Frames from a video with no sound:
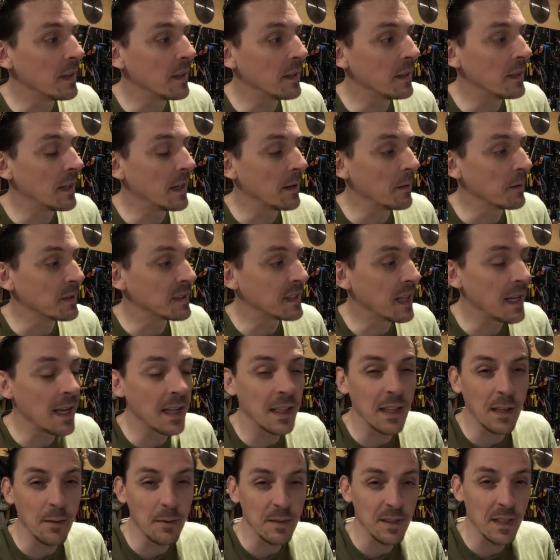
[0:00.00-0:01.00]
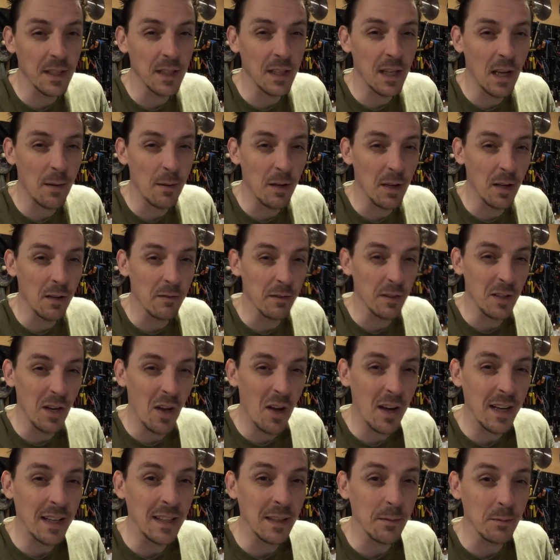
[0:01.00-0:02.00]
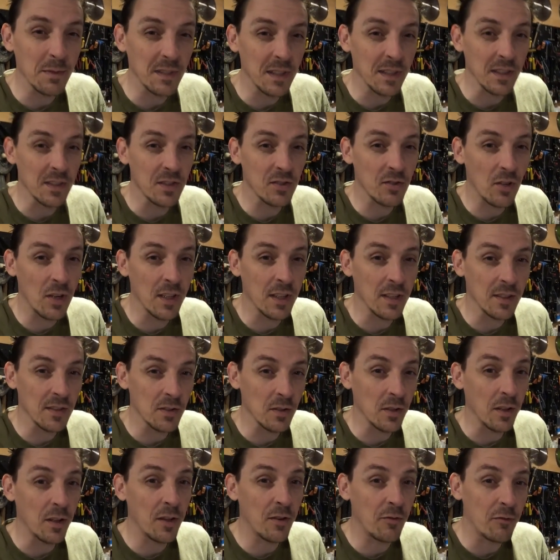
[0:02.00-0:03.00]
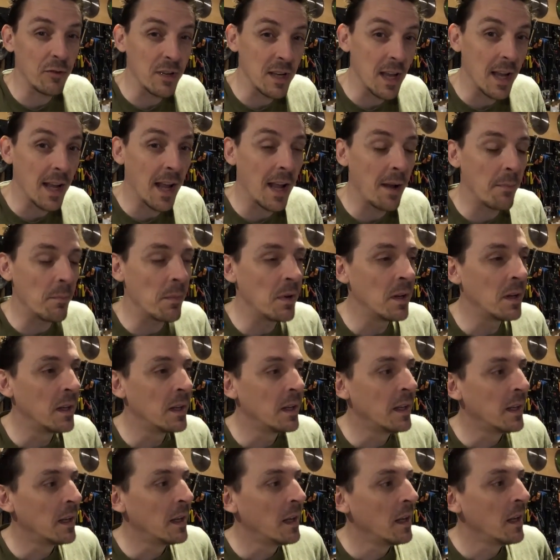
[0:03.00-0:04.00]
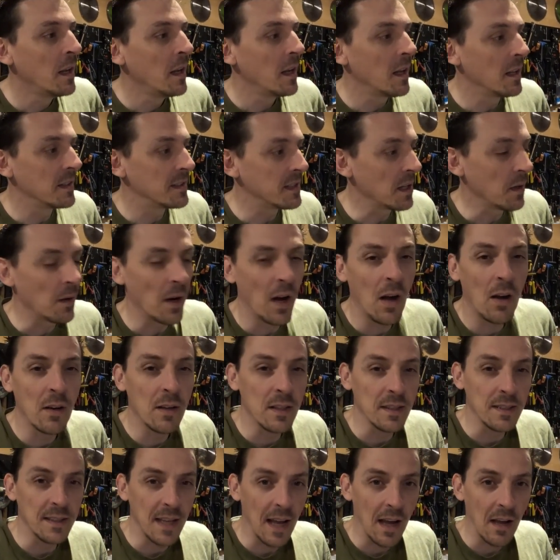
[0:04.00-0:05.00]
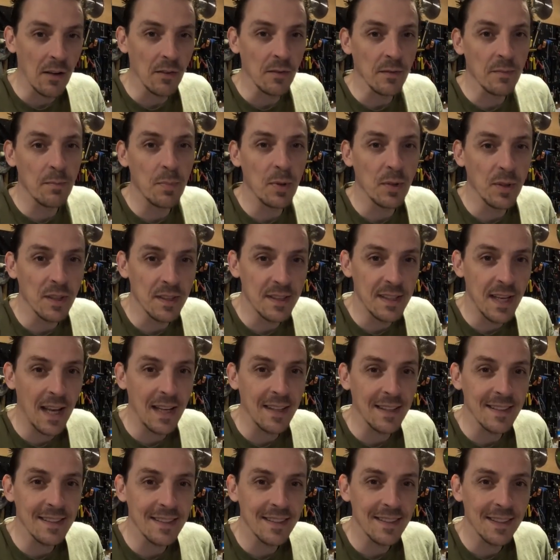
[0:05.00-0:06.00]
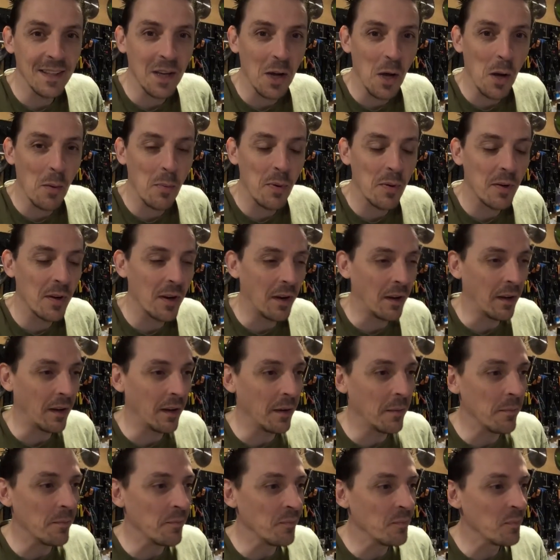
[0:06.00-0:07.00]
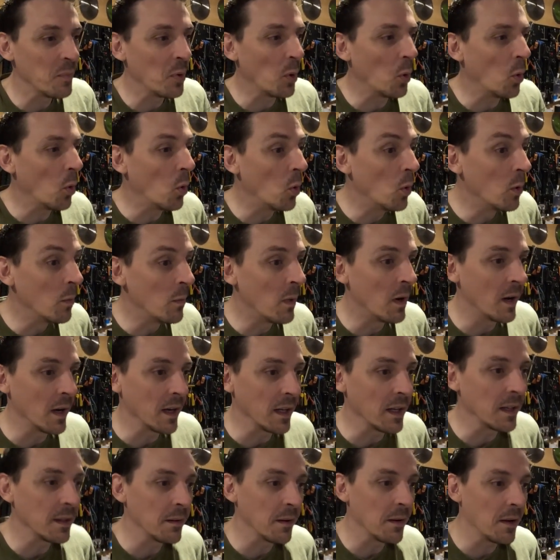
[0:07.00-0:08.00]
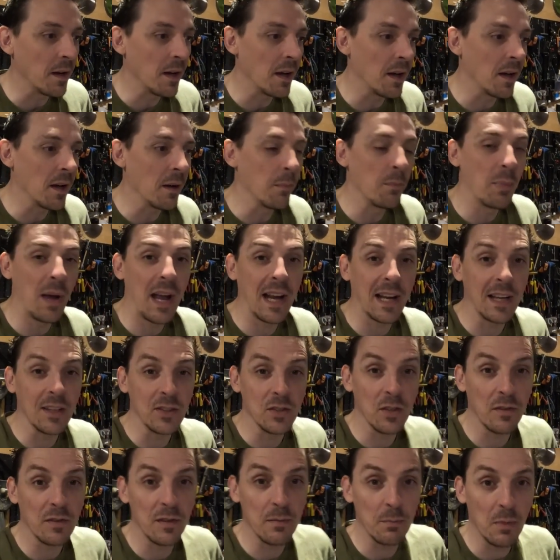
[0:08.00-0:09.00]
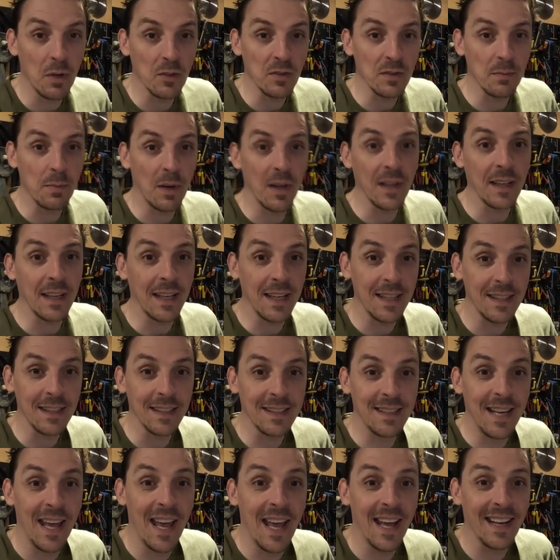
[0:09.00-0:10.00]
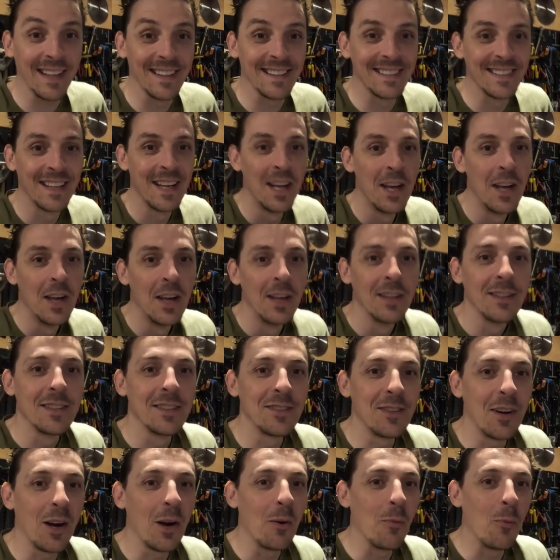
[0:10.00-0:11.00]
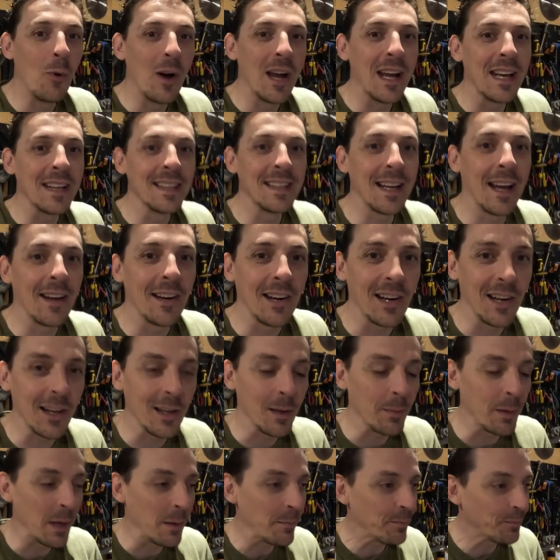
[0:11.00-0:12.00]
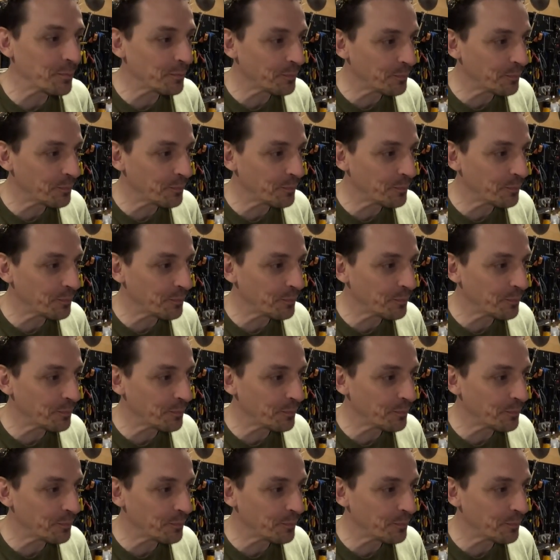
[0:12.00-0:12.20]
They were saying that it was going to come in overnight and it was going to strike at sort of 3 a.m. And so I hunkered down, put the tent up, put all my baggage off the motorbike in the tent to try and weigh it down a little bit,